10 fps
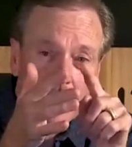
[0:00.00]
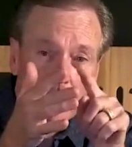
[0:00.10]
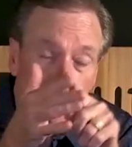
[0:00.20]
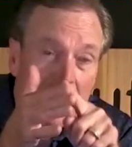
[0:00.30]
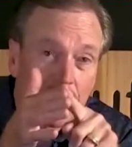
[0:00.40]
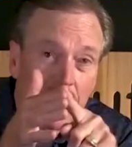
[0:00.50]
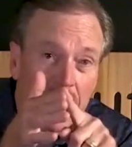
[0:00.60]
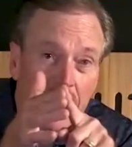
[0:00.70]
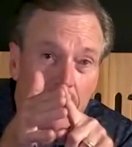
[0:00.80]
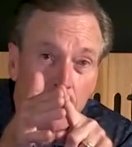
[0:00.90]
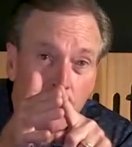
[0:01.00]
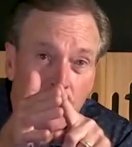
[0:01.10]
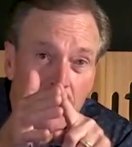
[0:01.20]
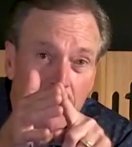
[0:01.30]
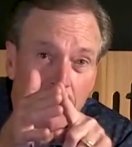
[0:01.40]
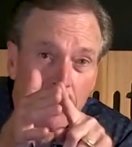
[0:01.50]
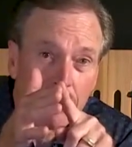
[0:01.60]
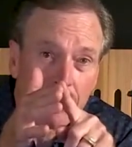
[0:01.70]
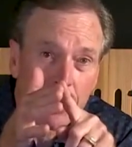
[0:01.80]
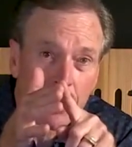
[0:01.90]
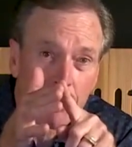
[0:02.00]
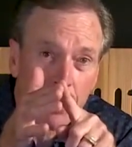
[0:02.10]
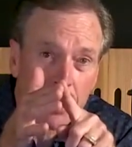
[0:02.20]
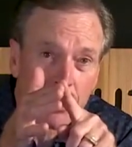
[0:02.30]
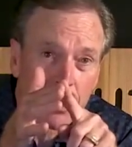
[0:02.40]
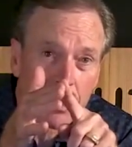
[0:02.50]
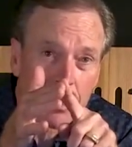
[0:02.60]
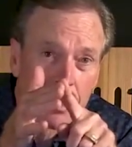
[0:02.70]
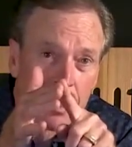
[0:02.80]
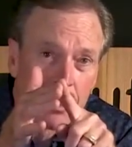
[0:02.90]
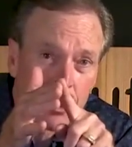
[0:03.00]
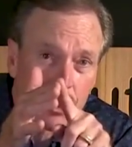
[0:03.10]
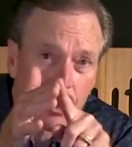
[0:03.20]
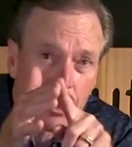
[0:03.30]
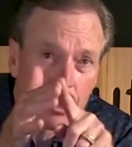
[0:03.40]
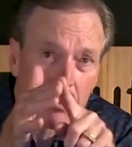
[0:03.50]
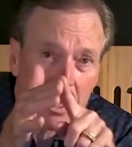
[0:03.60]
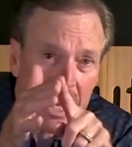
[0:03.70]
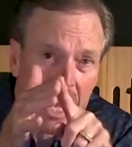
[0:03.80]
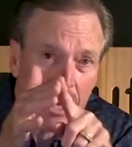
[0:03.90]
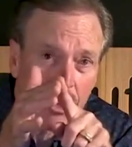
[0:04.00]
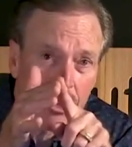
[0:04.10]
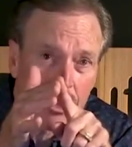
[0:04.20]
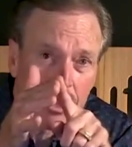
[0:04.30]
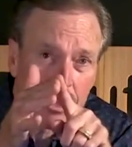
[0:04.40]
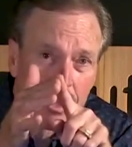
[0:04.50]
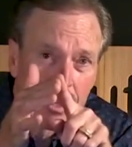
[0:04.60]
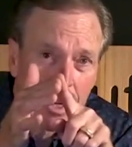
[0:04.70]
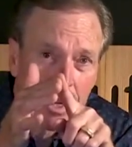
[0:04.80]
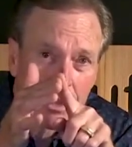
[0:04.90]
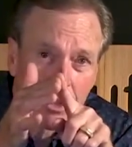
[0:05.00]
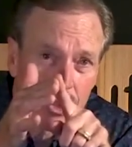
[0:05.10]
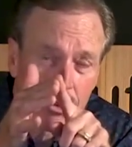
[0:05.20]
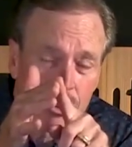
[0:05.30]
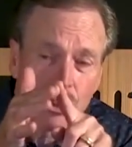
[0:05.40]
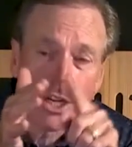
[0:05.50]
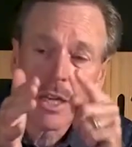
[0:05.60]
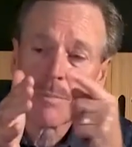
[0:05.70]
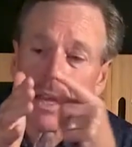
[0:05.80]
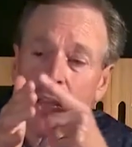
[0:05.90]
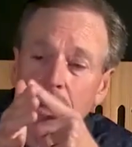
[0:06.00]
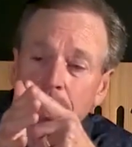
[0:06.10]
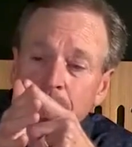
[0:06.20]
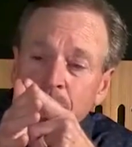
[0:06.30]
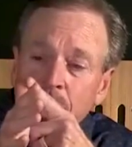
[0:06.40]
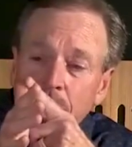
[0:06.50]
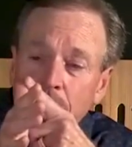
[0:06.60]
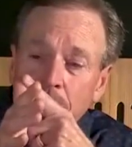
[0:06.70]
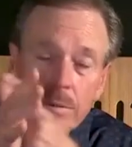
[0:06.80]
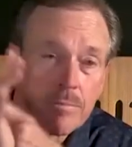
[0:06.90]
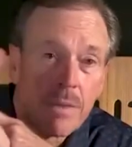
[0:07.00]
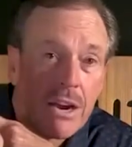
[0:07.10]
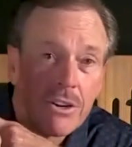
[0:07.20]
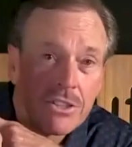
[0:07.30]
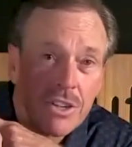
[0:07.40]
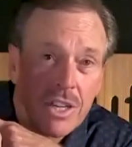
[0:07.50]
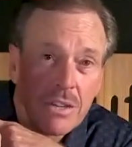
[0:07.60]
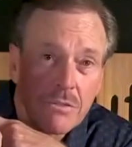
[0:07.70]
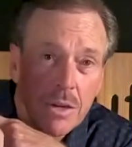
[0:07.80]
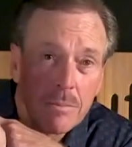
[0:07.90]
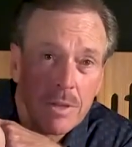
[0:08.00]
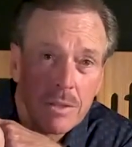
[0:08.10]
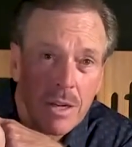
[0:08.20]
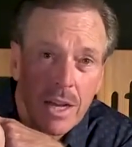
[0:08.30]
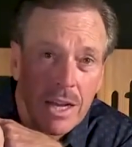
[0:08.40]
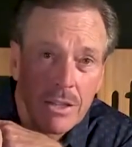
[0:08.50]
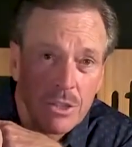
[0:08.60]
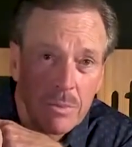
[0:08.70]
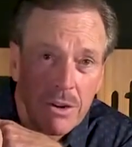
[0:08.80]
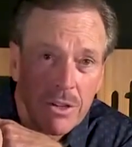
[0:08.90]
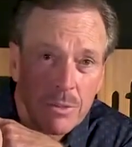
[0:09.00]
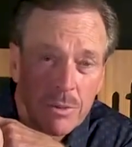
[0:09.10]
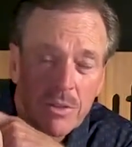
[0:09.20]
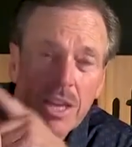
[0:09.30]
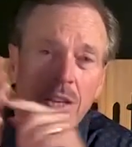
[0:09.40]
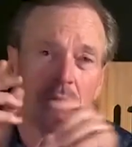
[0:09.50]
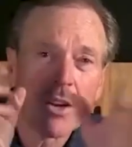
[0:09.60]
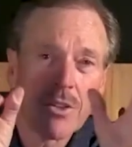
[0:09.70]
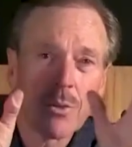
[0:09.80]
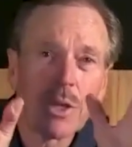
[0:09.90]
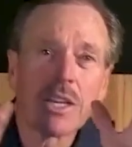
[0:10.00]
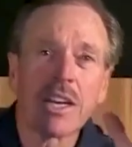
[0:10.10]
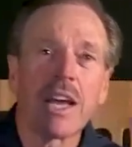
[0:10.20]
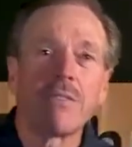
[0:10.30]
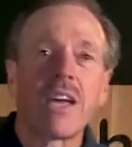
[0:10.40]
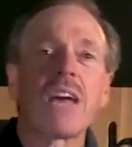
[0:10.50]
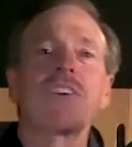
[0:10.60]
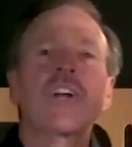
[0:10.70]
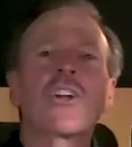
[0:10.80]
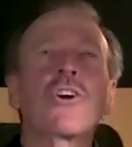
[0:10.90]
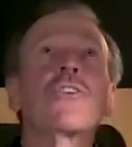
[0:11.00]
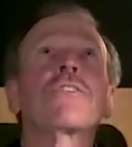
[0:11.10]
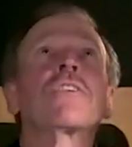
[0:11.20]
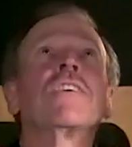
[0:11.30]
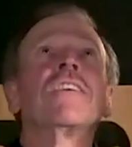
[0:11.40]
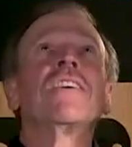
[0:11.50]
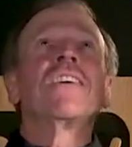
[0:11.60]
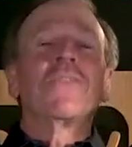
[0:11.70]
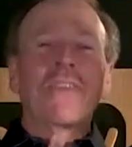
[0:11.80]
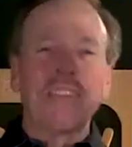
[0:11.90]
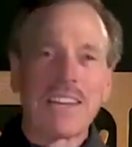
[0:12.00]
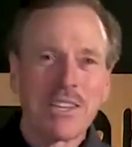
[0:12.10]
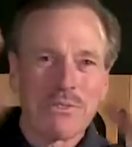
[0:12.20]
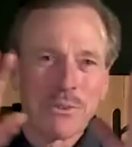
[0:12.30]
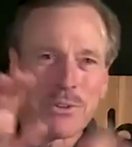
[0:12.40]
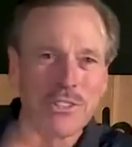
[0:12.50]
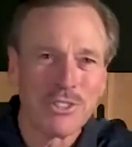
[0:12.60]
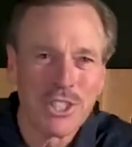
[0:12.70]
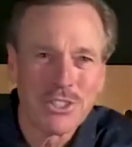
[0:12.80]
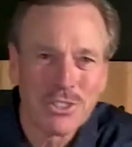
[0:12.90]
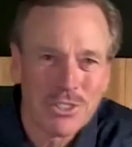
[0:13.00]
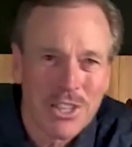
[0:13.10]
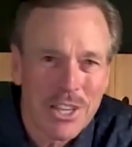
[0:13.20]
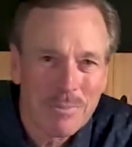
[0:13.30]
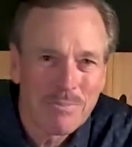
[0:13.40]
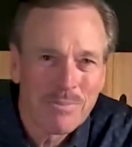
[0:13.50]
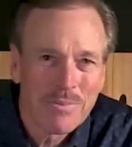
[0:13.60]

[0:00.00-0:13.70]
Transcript: mentally and emotionally from depression and discouragement and anger and guilt and shame, and maritally from a hellish marriage. But thank you, Father, we can have heaven on earth. And we thank you for it in Jesus' name.